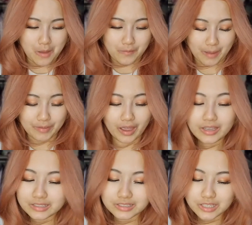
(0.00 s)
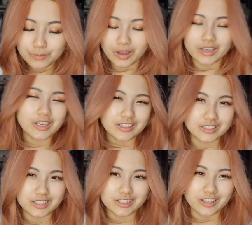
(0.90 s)
But, I mean, I can see it, but I can't
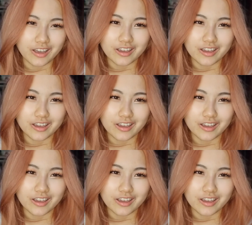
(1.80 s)
see it.